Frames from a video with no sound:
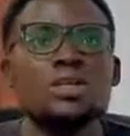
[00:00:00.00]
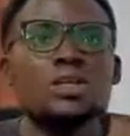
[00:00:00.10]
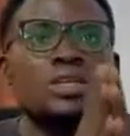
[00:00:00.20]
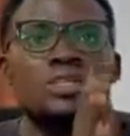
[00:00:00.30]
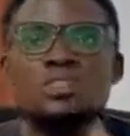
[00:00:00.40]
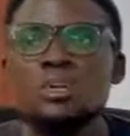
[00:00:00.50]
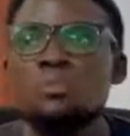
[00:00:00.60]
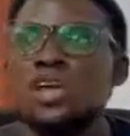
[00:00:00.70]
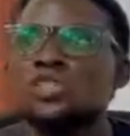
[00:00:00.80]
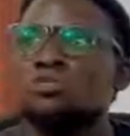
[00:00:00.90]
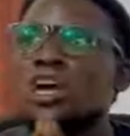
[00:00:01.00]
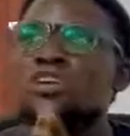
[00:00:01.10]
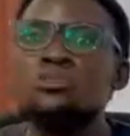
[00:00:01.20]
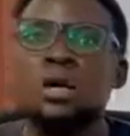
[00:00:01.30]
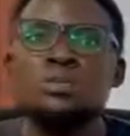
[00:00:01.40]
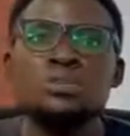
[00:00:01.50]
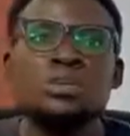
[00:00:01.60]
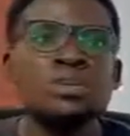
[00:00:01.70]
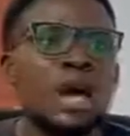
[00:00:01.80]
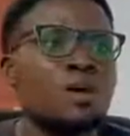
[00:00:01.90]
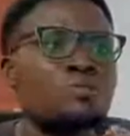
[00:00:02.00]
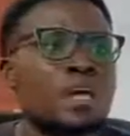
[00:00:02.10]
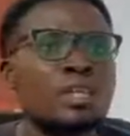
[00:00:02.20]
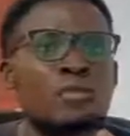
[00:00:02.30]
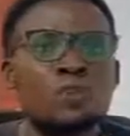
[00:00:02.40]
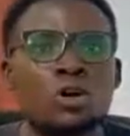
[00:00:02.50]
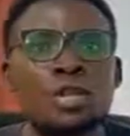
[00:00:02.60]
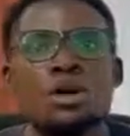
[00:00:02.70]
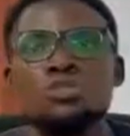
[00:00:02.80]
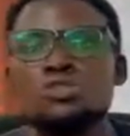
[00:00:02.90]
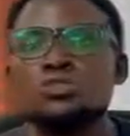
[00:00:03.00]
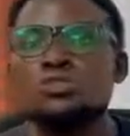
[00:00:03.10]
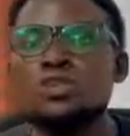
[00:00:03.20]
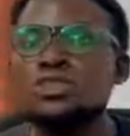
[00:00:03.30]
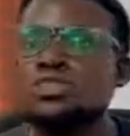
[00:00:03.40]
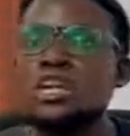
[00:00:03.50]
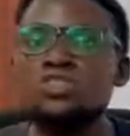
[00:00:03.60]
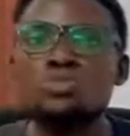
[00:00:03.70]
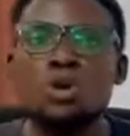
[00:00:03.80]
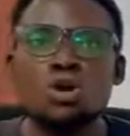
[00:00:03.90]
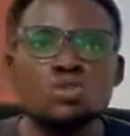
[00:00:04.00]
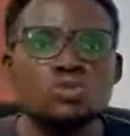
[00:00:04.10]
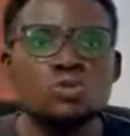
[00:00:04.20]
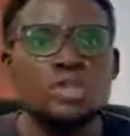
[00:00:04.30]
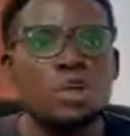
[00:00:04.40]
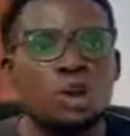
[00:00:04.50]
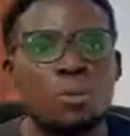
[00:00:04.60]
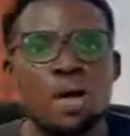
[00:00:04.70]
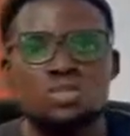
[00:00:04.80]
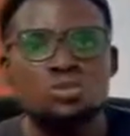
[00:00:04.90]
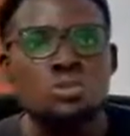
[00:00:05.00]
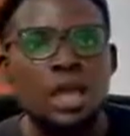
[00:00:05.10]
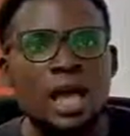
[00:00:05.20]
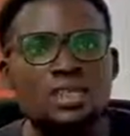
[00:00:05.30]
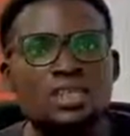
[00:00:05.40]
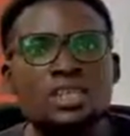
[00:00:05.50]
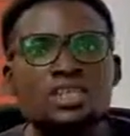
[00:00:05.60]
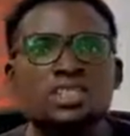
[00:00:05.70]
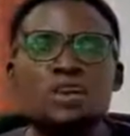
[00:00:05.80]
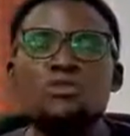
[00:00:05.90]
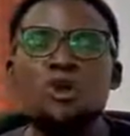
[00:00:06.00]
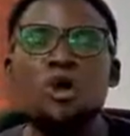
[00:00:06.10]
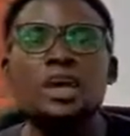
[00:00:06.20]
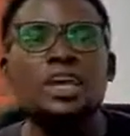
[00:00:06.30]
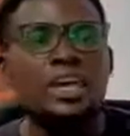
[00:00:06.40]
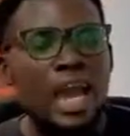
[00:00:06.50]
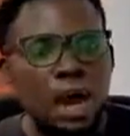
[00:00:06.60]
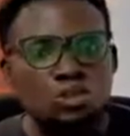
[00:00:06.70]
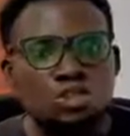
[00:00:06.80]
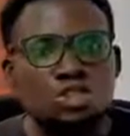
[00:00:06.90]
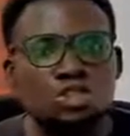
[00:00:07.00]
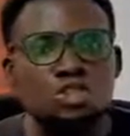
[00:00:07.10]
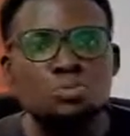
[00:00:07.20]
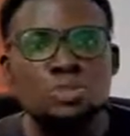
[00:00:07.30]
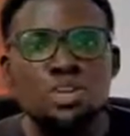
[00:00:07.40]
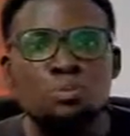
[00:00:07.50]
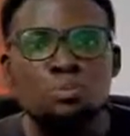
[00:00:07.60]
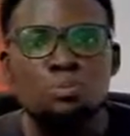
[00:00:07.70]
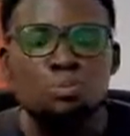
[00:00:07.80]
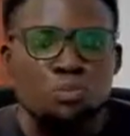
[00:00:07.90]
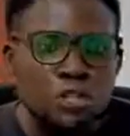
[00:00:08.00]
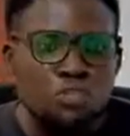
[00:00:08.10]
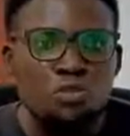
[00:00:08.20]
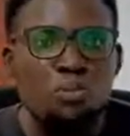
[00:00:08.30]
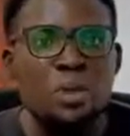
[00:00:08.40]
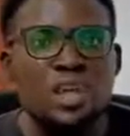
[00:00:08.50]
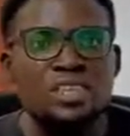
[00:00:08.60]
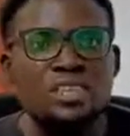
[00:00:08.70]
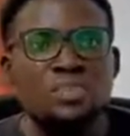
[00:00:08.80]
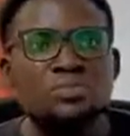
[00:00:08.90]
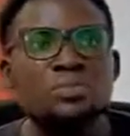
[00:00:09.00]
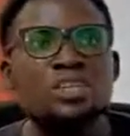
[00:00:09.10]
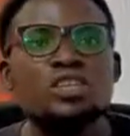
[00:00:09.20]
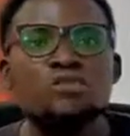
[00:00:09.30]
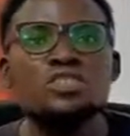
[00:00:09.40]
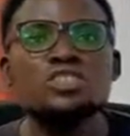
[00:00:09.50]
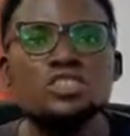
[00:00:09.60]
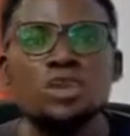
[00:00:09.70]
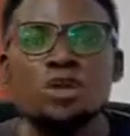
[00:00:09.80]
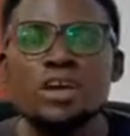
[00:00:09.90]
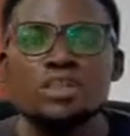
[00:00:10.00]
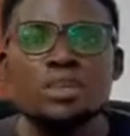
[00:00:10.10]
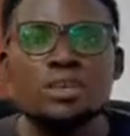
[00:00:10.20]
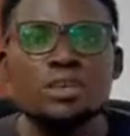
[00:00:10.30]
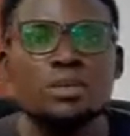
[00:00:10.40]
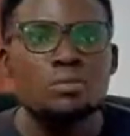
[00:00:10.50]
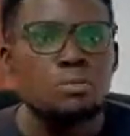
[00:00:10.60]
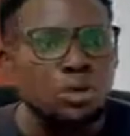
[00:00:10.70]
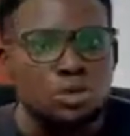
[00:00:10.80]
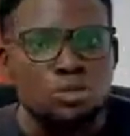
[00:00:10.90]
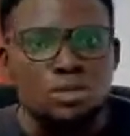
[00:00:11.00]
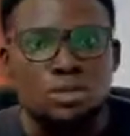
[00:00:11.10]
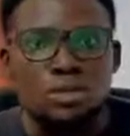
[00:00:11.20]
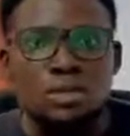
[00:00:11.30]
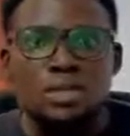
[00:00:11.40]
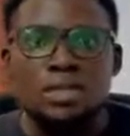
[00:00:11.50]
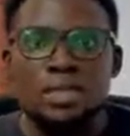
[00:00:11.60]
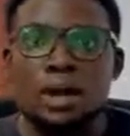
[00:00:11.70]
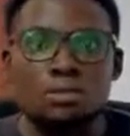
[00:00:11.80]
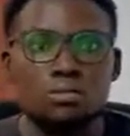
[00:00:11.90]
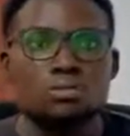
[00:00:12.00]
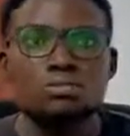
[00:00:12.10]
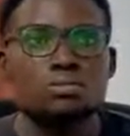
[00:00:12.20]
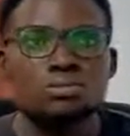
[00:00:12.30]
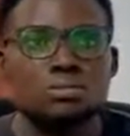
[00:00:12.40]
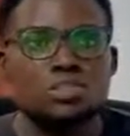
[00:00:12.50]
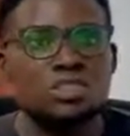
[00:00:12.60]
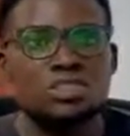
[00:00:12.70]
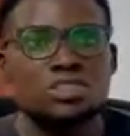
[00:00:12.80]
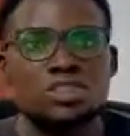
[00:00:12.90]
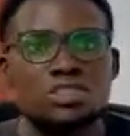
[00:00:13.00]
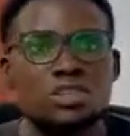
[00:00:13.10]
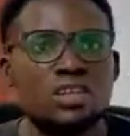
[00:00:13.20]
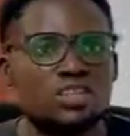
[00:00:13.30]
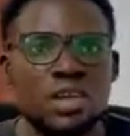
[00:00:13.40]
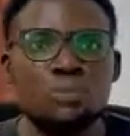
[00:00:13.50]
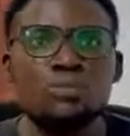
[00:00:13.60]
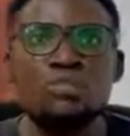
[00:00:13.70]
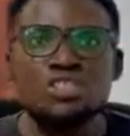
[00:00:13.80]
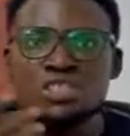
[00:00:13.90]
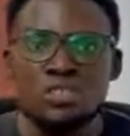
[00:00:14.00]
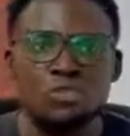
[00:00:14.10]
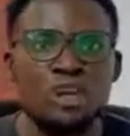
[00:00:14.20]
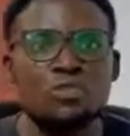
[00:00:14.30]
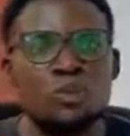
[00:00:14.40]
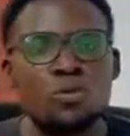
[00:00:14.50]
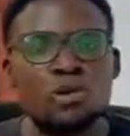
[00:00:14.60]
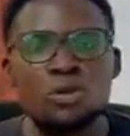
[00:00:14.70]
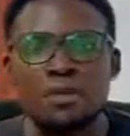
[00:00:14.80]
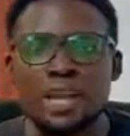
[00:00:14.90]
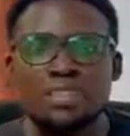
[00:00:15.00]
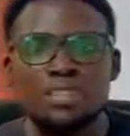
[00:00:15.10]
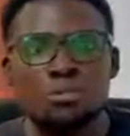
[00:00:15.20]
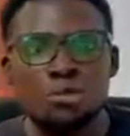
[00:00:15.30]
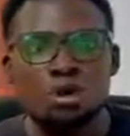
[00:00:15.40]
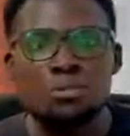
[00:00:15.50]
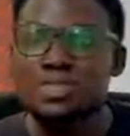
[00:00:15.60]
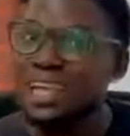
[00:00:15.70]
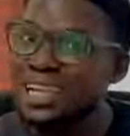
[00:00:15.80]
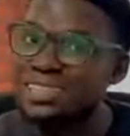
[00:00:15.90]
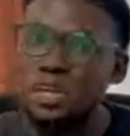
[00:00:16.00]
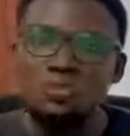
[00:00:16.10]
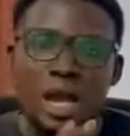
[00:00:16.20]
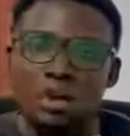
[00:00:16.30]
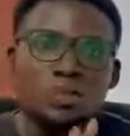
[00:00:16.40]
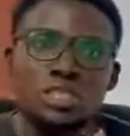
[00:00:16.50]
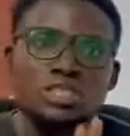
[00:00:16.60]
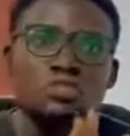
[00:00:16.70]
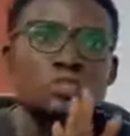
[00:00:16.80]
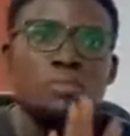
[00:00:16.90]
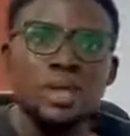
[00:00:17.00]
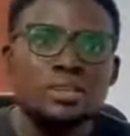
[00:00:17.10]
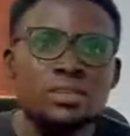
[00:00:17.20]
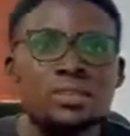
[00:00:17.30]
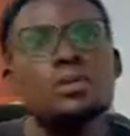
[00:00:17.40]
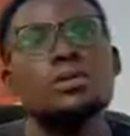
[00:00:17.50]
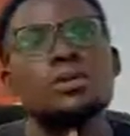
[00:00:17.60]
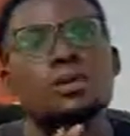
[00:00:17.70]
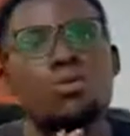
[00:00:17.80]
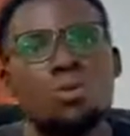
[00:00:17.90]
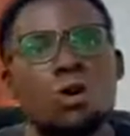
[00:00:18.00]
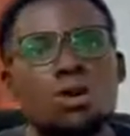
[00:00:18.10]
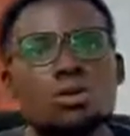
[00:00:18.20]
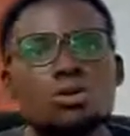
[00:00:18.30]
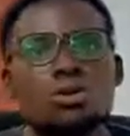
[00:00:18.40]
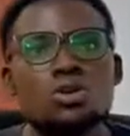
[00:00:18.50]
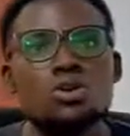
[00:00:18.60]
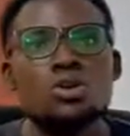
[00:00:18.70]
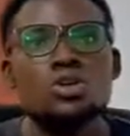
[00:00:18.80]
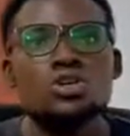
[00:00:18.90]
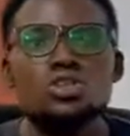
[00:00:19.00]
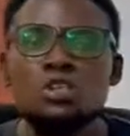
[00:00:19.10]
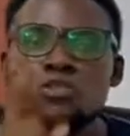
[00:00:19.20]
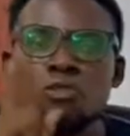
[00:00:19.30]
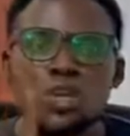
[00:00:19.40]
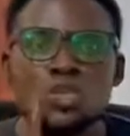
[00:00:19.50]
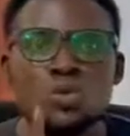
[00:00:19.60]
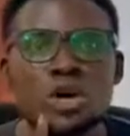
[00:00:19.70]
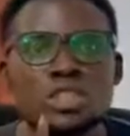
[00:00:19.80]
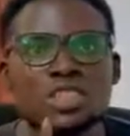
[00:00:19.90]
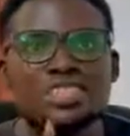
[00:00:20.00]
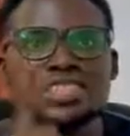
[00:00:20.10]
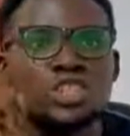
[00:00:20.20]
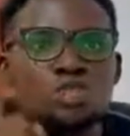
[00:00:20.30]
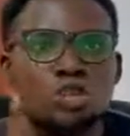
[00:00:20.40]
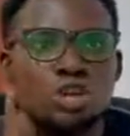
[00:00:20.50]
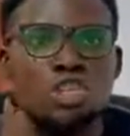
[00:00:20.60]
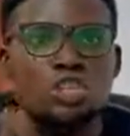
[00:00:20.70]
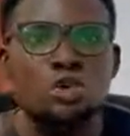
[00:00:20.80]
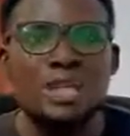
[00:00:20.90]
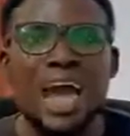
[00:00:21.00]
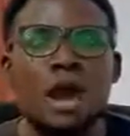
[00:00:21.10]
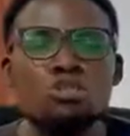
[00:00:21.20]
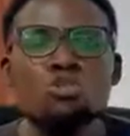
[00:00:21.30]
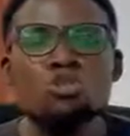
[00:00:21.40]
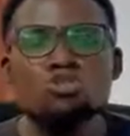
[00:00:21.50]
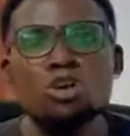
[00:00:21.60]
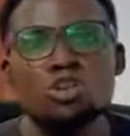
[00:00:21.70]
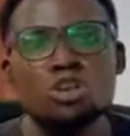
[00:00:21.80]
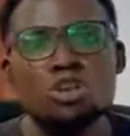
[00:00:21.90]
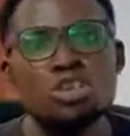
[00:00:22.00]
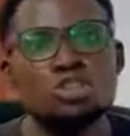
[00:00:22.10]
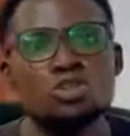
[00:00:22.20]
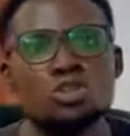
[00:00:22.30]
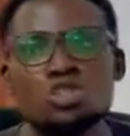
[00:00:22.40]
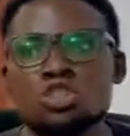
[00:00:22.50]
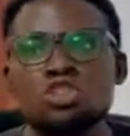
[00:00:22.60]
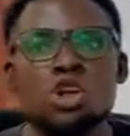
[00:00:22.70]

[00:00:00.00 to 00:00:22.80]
It is a place where human beings, after they have gone out for the day to hustle, they come back to relax. Therefore, a house should be a peaceful place if it is correctly built. Now, this is just a sample. It's different from when we are writing a blog post. Like I said, we are coming into the main work. So the first one is introduction. How you structure your introduction.